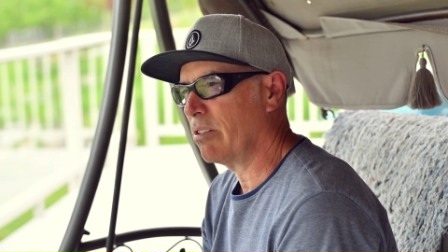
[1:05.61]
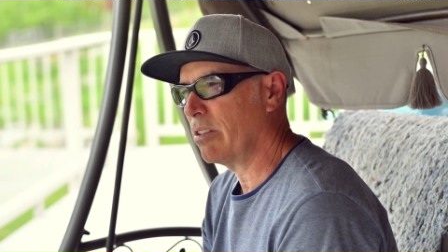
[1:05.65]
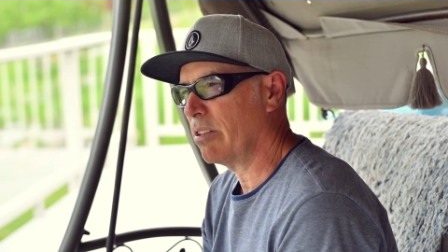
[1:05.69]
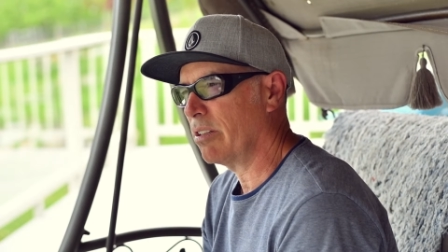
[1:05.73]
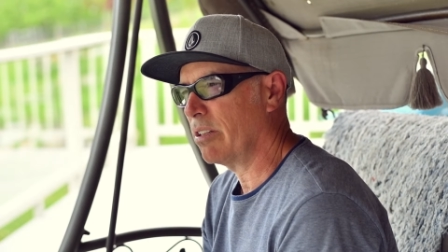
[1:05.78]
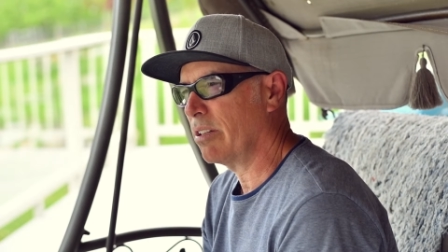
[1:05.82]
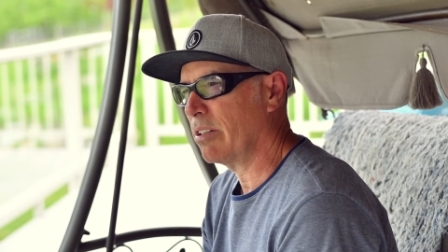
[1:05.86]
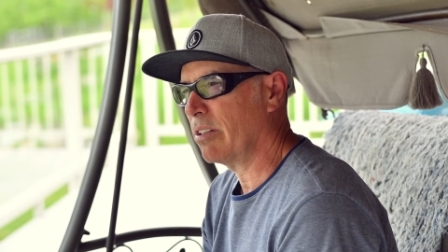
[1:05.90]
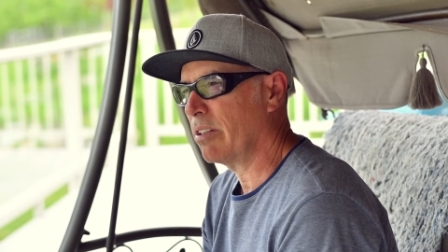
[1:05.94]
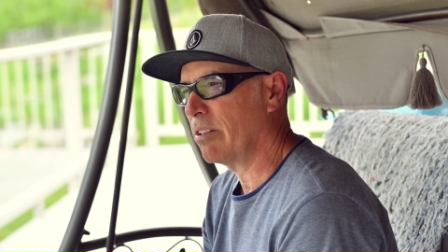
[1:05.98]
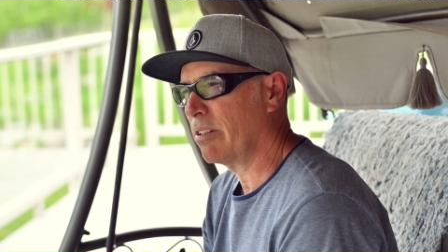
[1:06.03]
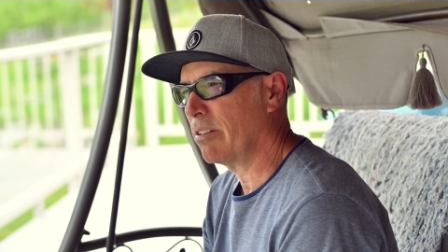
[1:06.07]

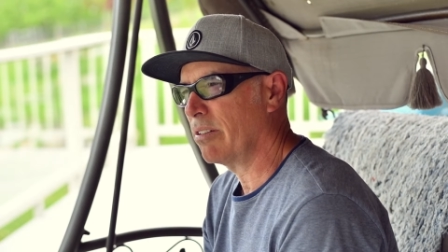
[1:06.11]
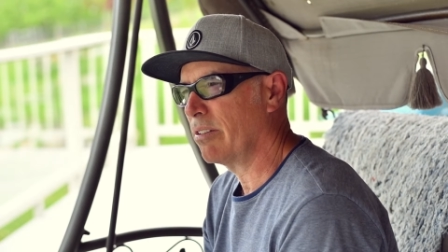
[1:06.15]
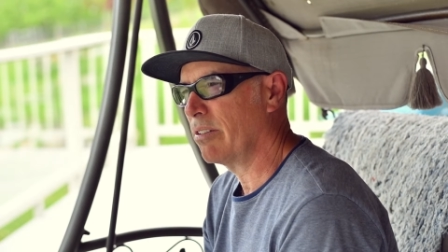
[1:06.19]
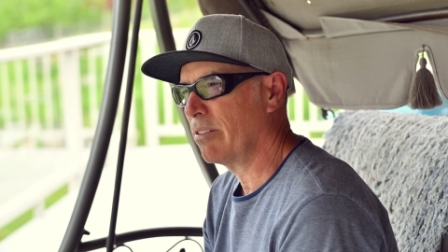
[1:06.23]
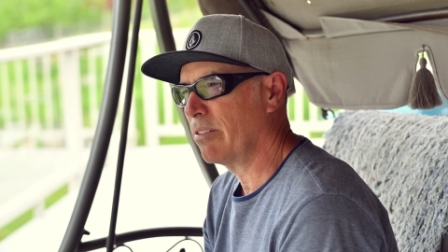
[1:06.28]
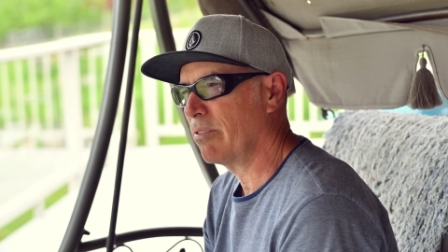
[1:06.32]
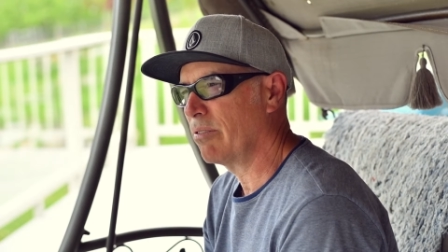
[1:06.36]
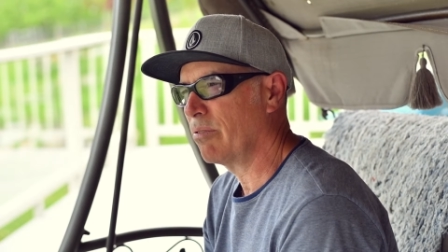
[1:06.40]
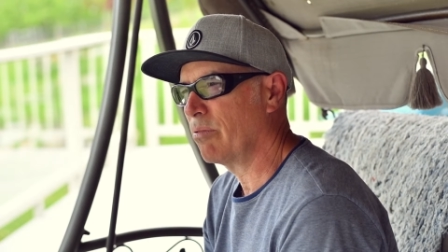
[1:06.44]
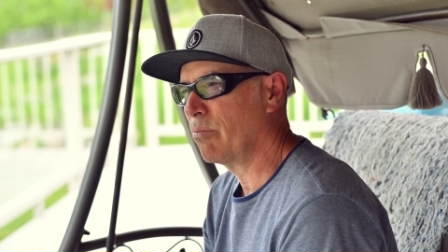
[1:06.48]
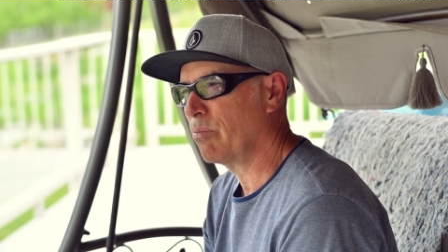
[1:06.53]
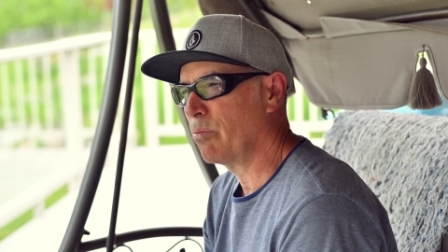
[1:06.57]
uh,
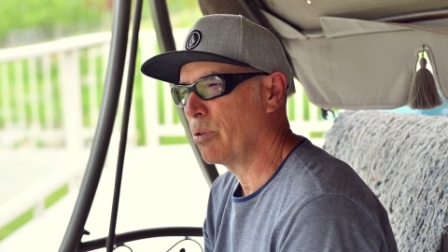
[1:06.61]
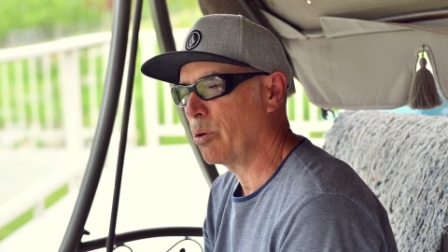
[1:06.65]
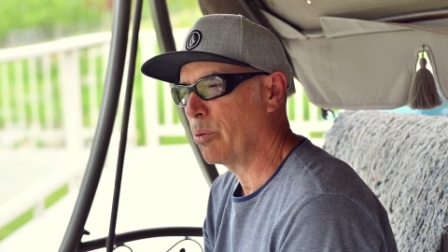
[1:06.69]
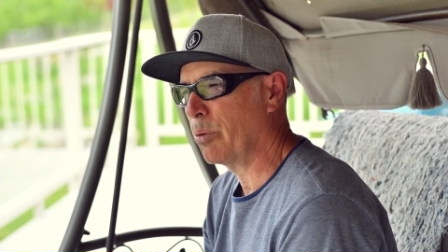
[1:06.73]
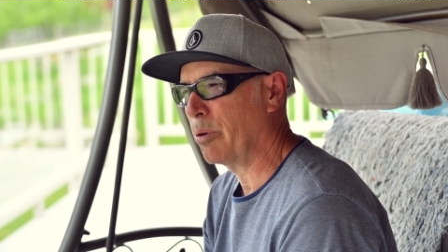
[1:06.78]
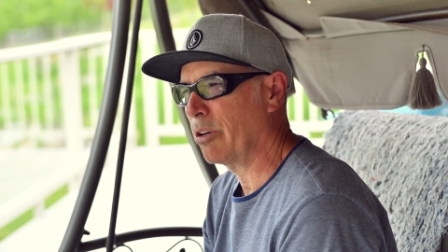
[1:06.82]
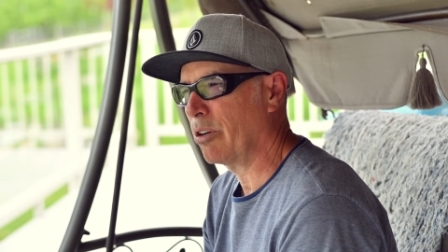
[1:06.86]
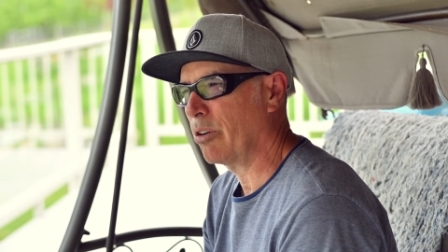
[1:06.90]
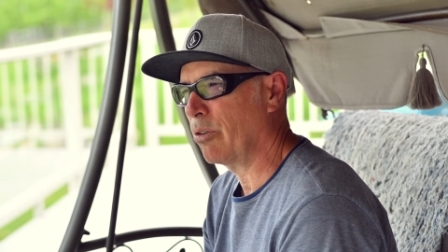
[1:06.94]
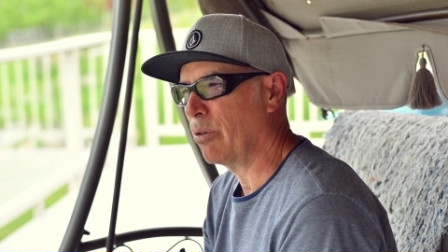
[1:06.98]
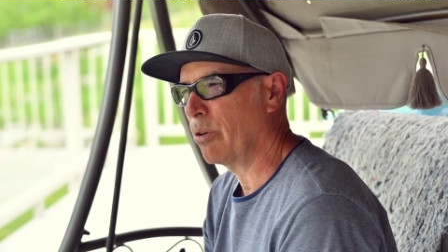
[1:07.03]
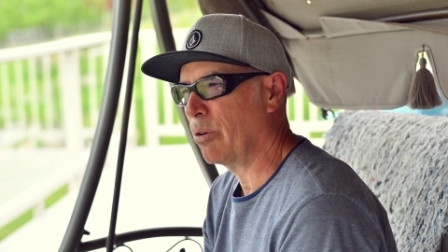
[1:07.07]
where we
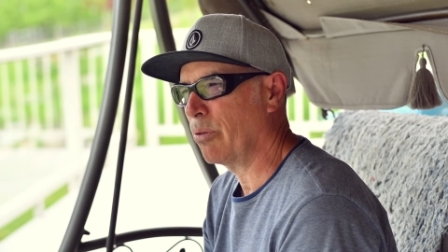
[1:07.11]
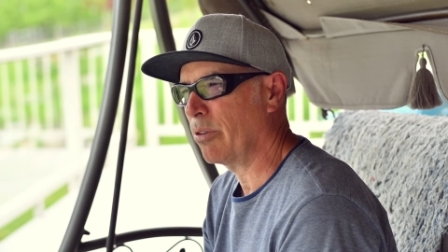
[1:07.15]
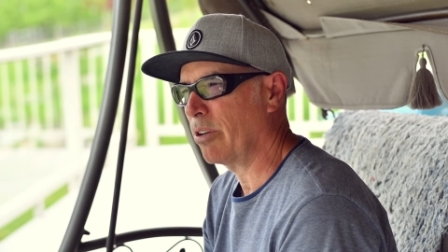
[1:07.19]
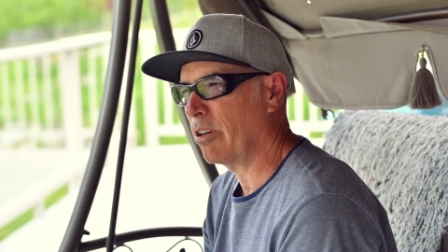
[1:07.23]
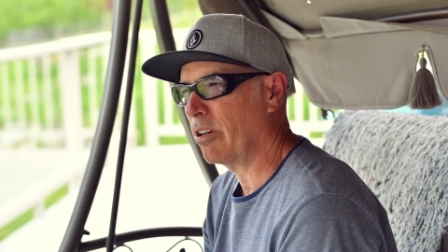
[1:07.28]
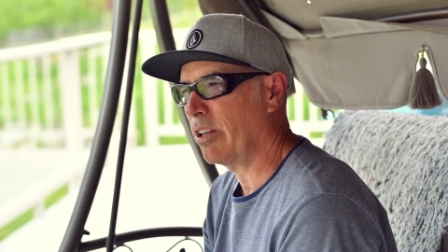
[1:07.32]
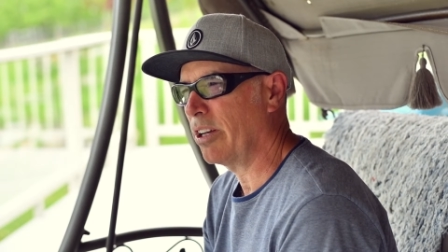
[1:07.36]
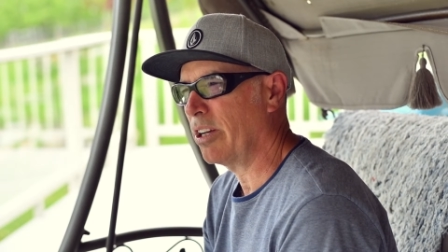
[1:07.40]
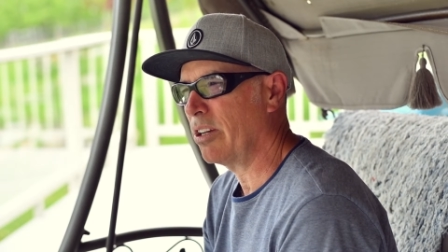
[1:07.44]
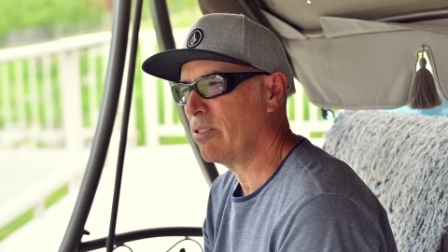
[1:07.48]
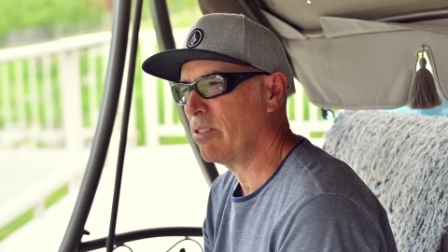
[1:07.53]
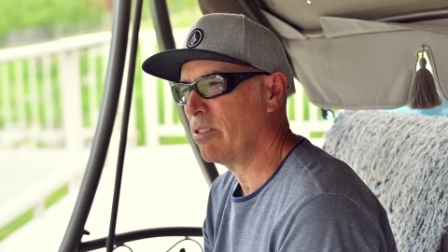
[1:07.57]
were going with our
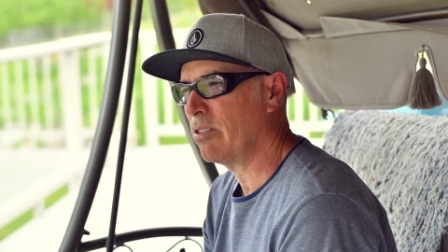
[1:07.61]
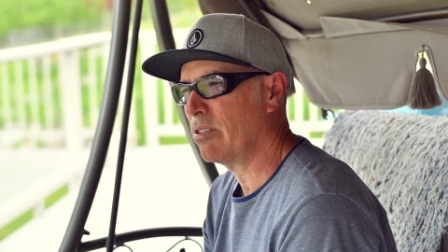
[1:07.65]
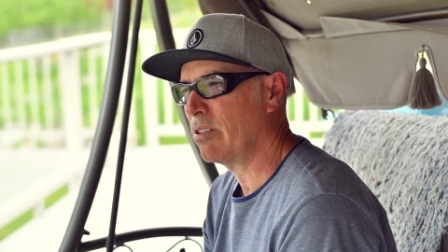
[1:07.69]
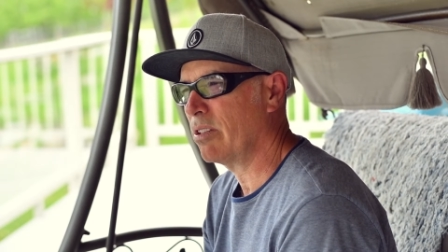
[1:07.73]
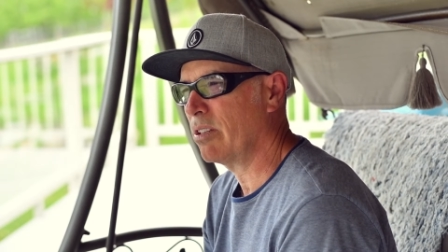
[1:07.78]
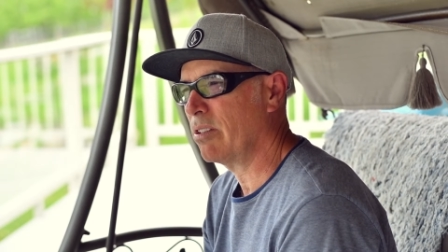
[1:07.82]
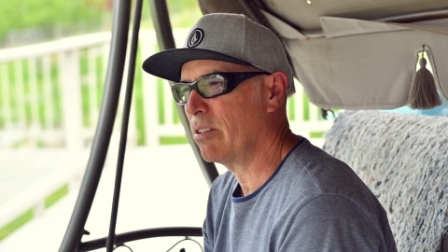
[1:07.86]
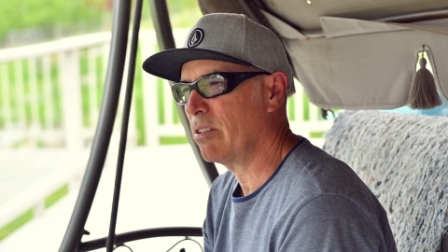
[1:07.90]
lives and said,